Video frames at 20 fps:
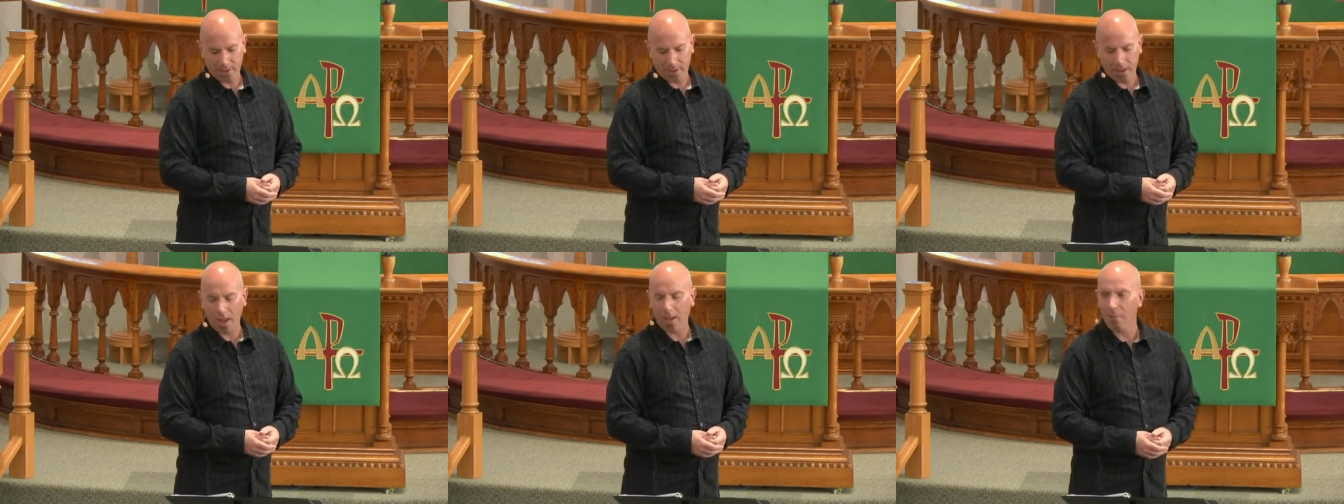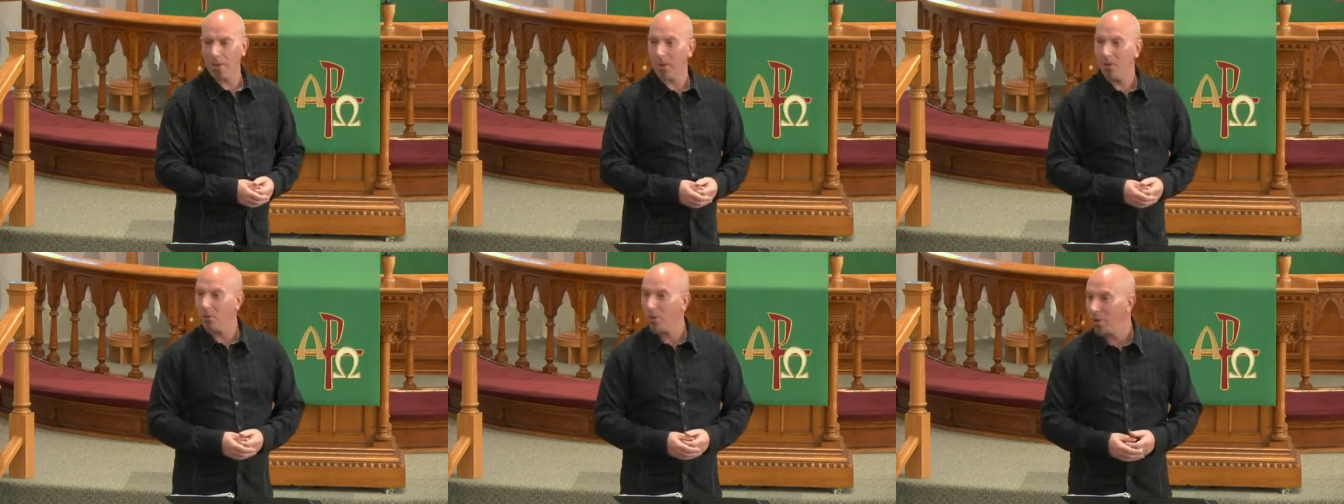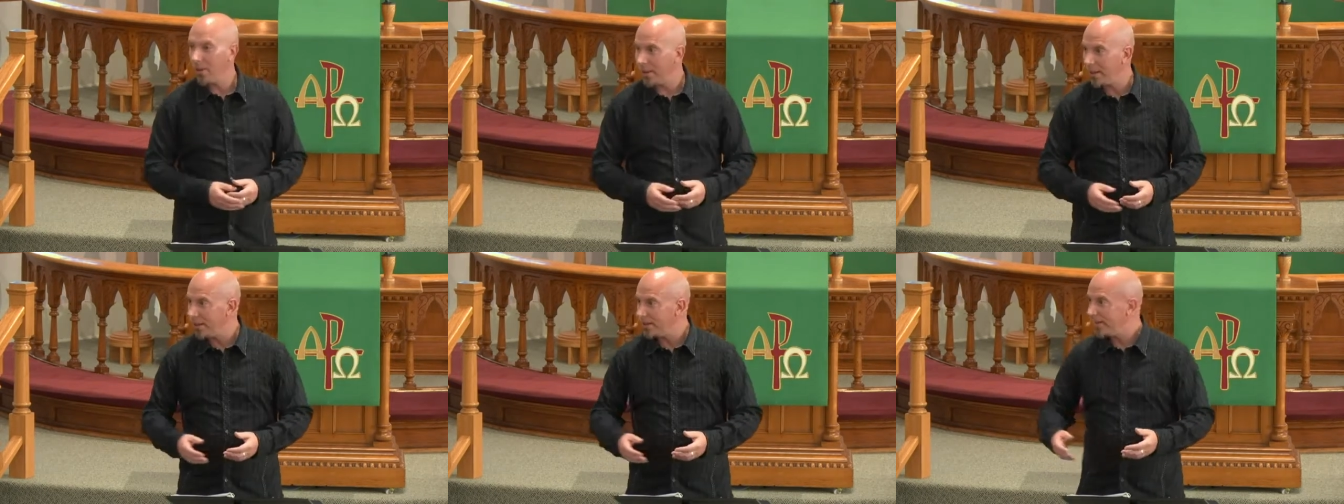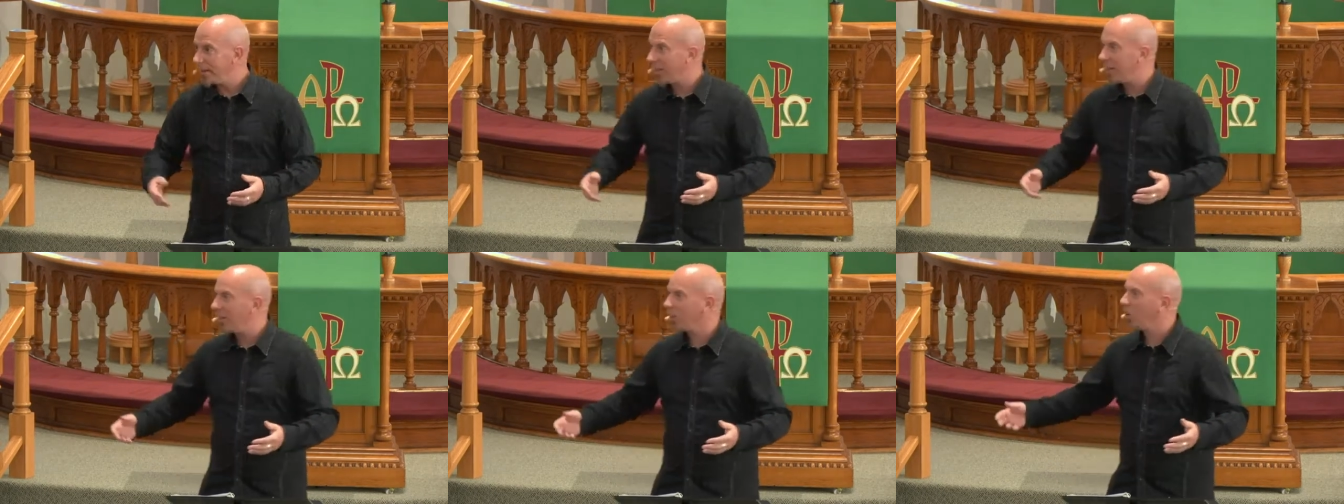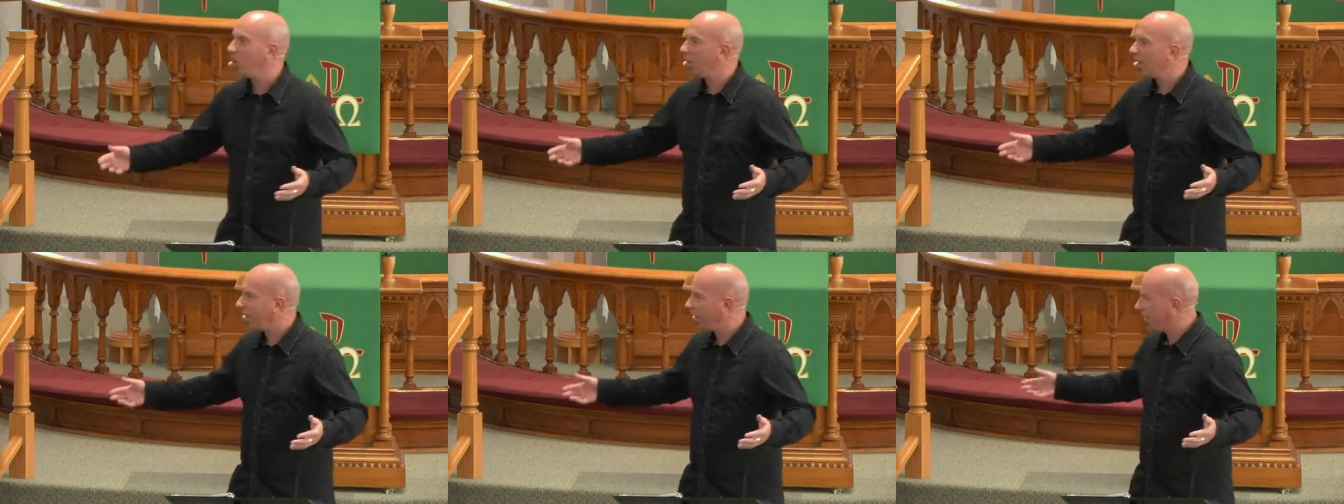I mean, really, take a
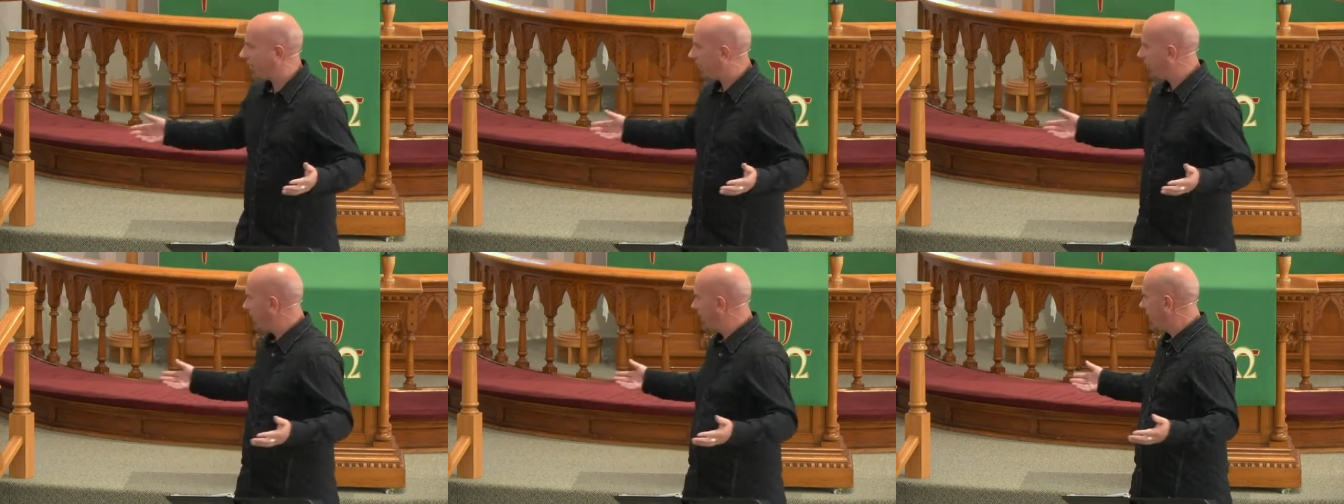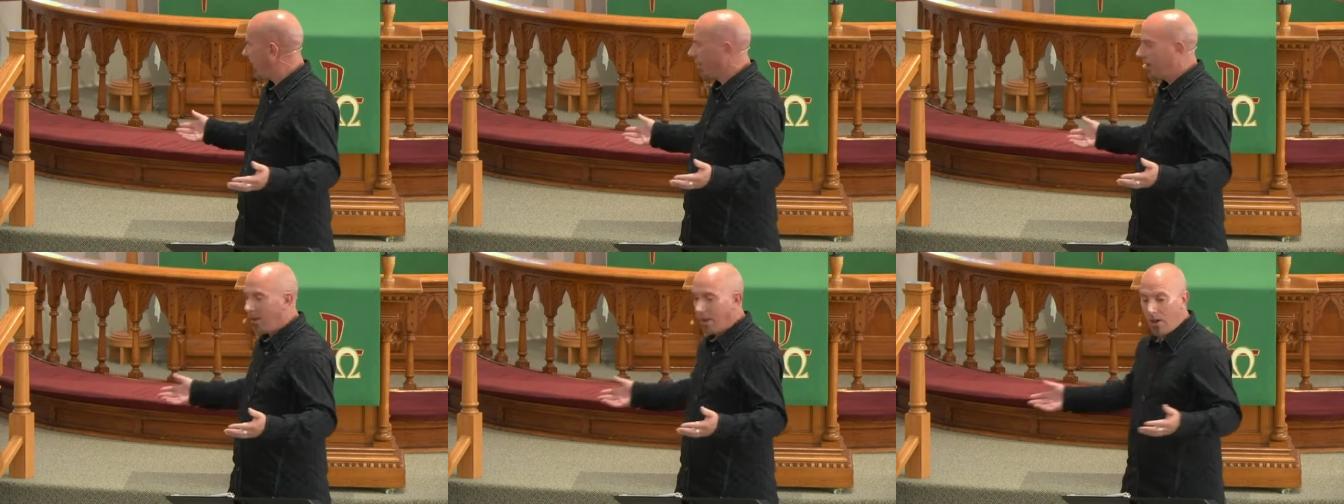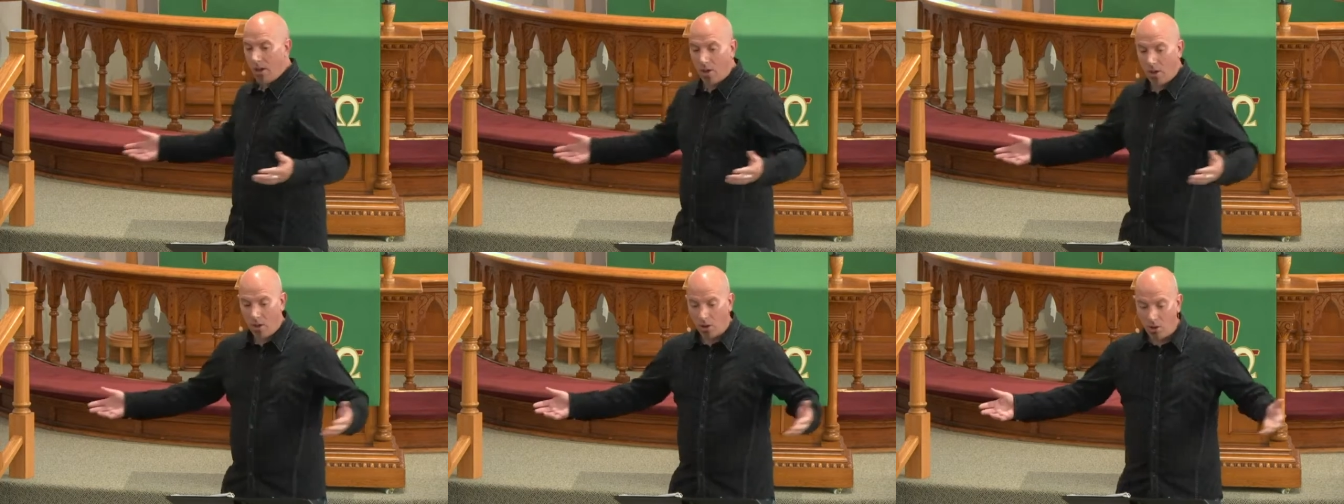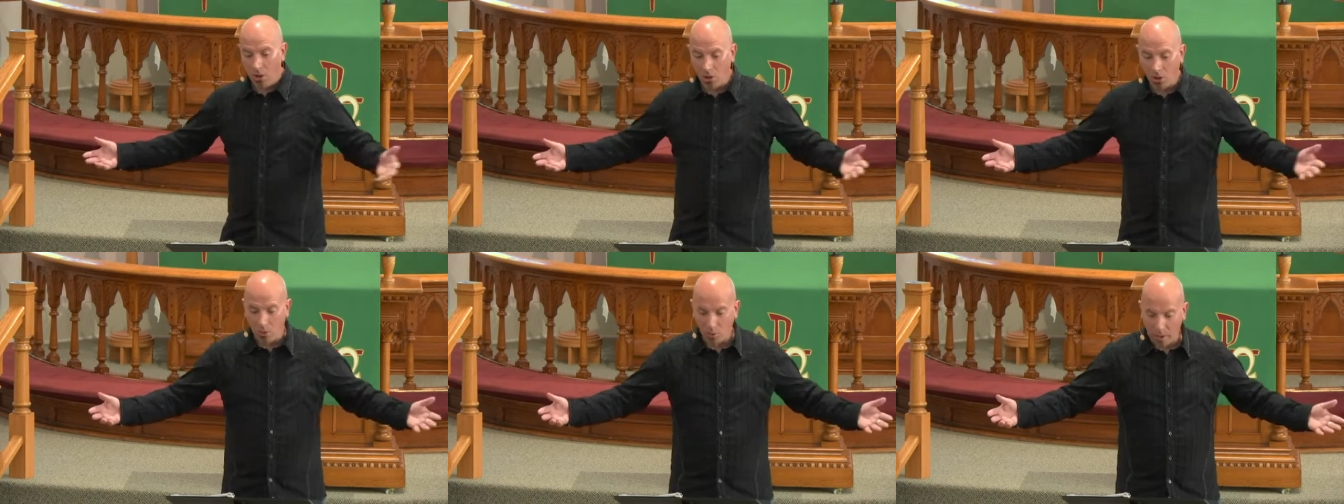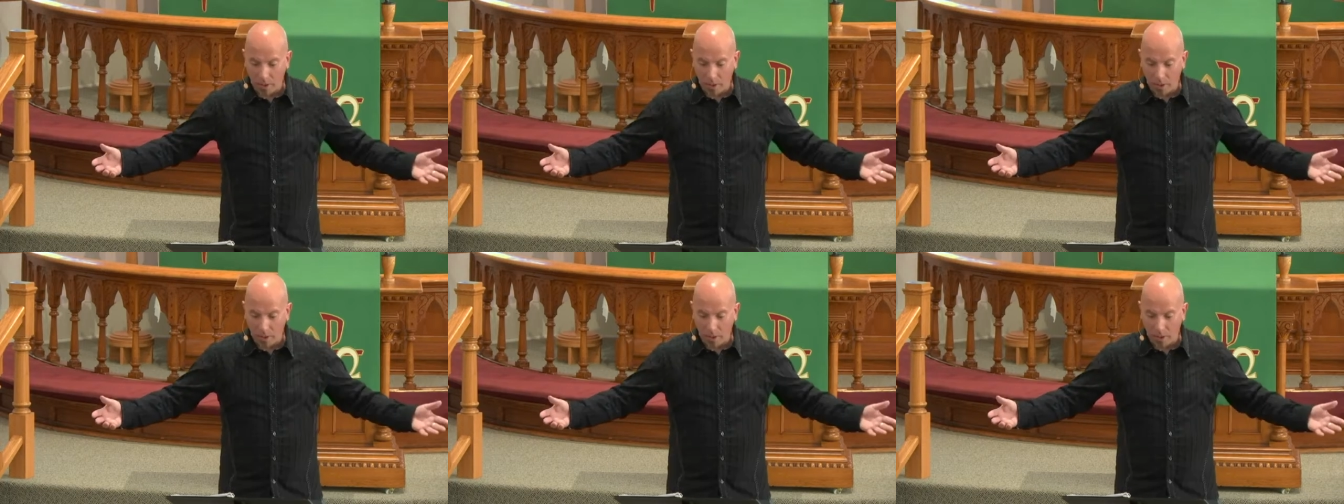look at us all